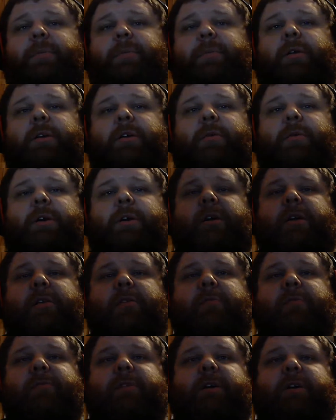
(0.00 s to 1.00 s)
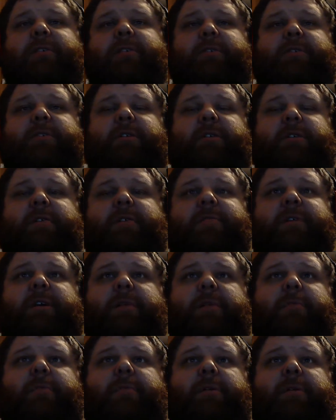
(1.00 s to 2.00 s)
plugging away at LUFTRAUSERS until that
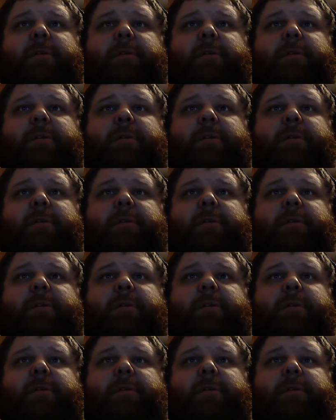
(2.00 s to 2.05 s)
fucking